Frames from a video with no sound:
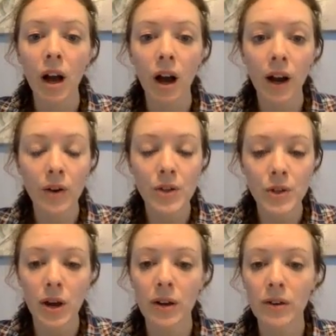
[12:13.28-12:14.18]
I also
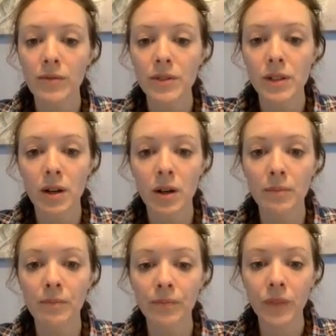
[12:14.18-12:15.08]
have
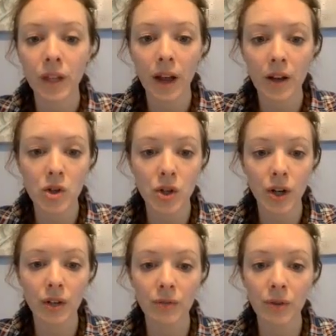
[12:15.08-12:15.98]
some extra
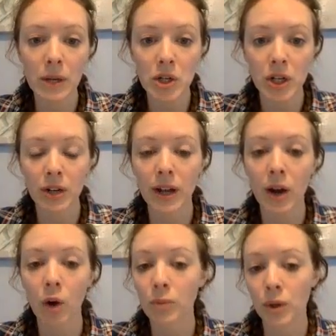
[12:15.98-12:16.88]
information here to
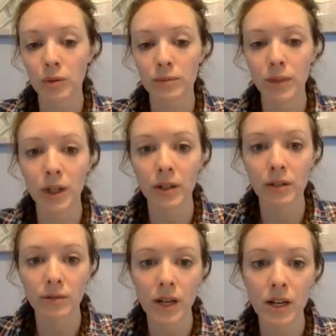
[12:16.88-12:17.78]
help you, but
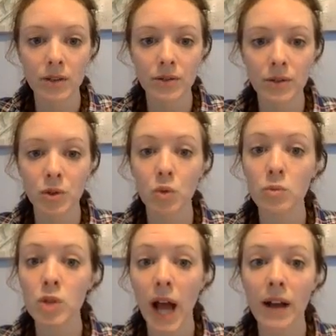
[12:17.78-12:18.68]
right here's the Zoom
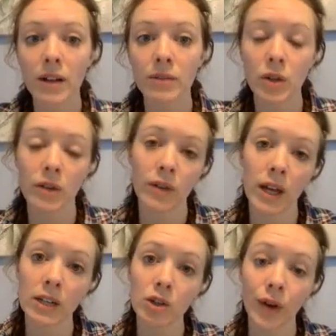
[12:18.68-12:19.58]
chat if you have
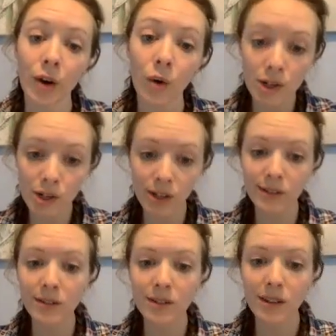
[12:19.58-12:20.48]
any direct
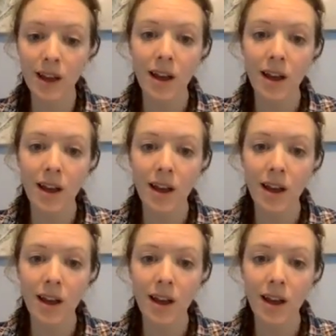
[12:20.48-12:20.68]
questions.